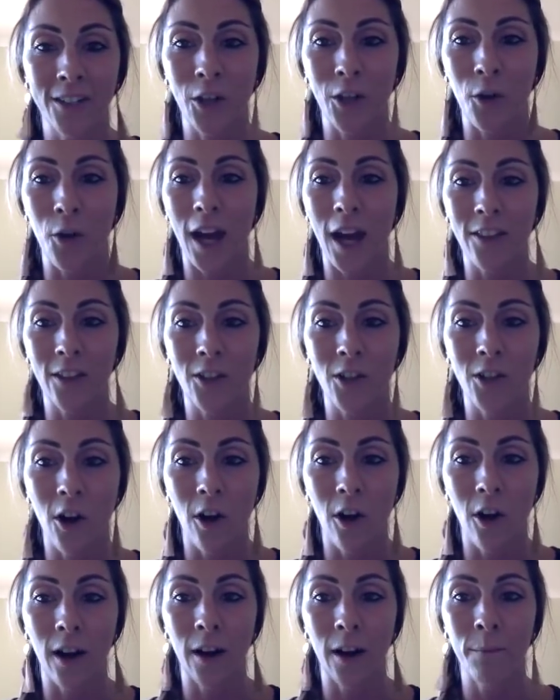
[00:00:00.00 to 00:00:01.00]
So at the
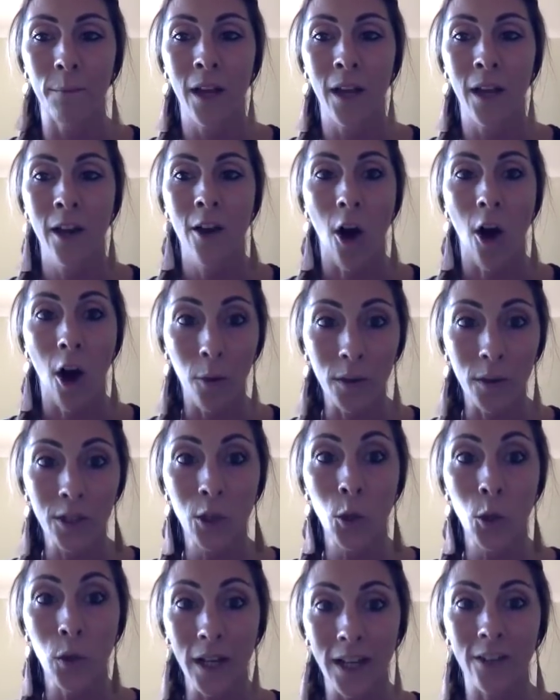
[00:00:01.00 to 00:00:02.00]
time, I was
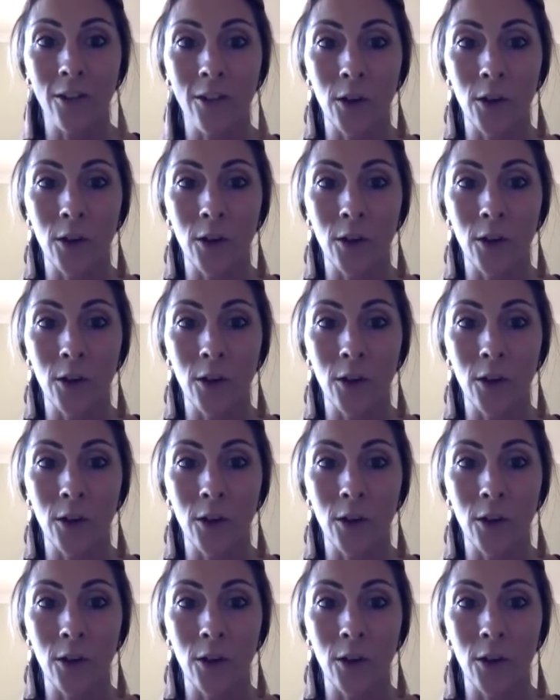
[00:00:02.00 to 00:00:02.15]
looking at